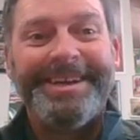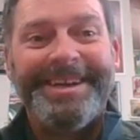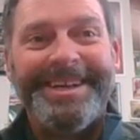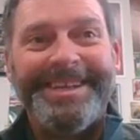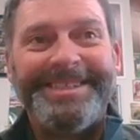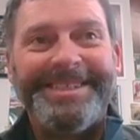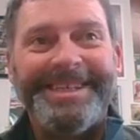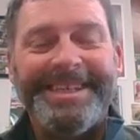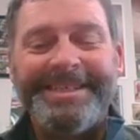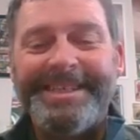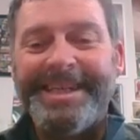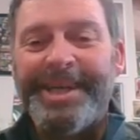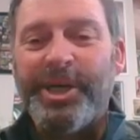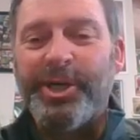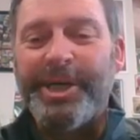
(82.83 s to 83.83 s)
It's
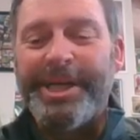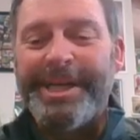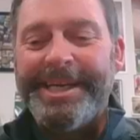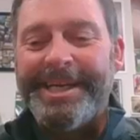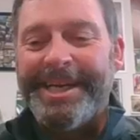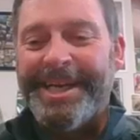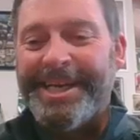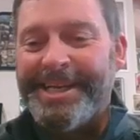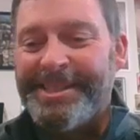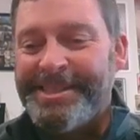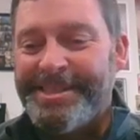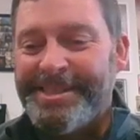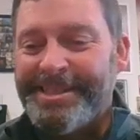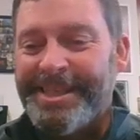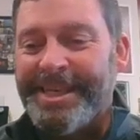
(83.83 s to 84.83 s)
eerie and
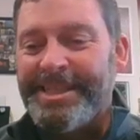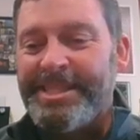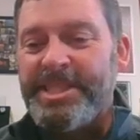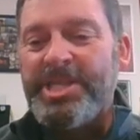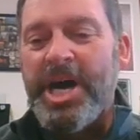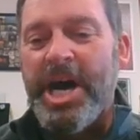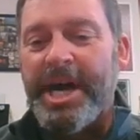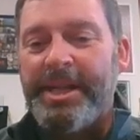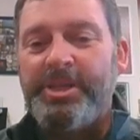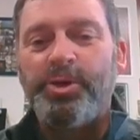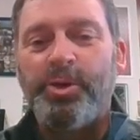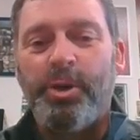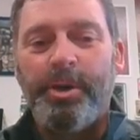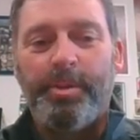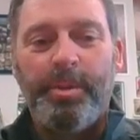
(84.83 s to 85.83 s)
it's not
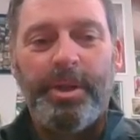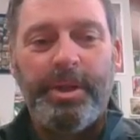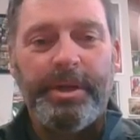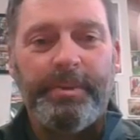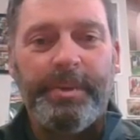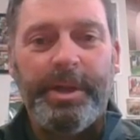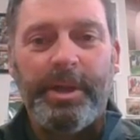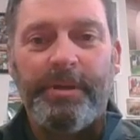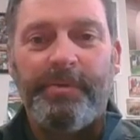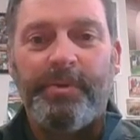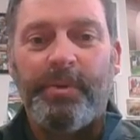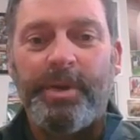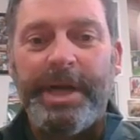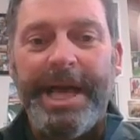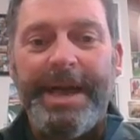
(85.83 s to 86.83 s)
enjoyable, and we look
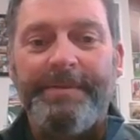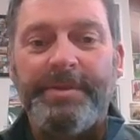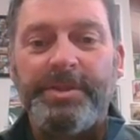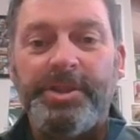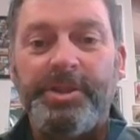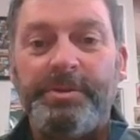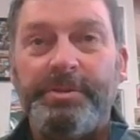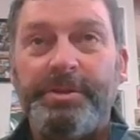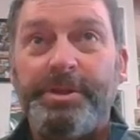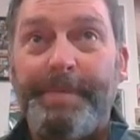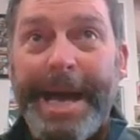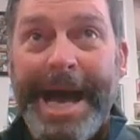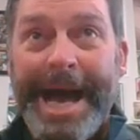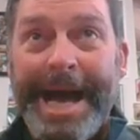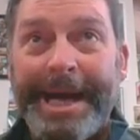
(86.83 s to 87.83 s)
forward to having students
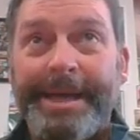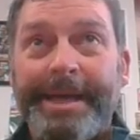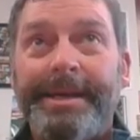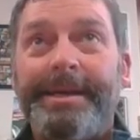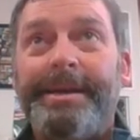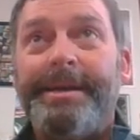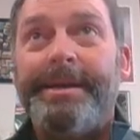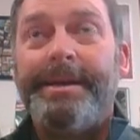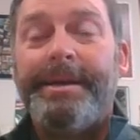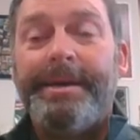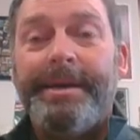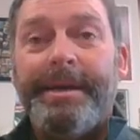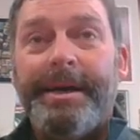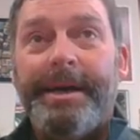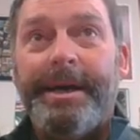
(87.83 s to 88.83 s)
back.
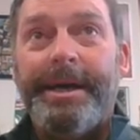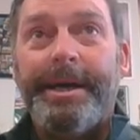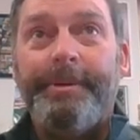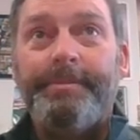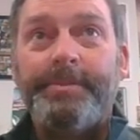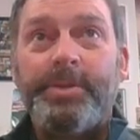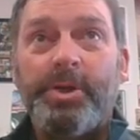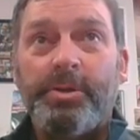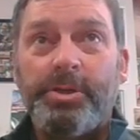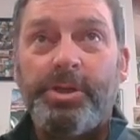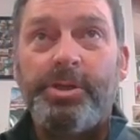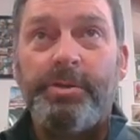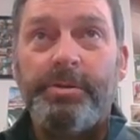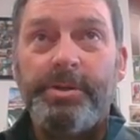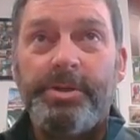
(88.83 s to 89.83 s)
So
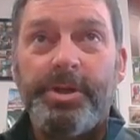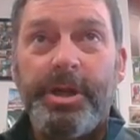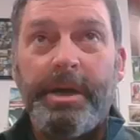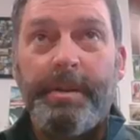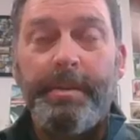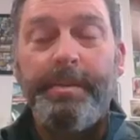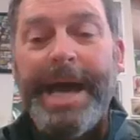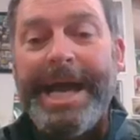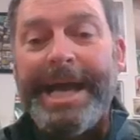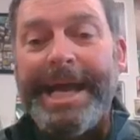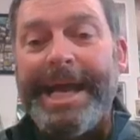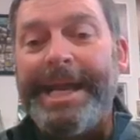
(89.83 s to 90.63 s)
students are coming back.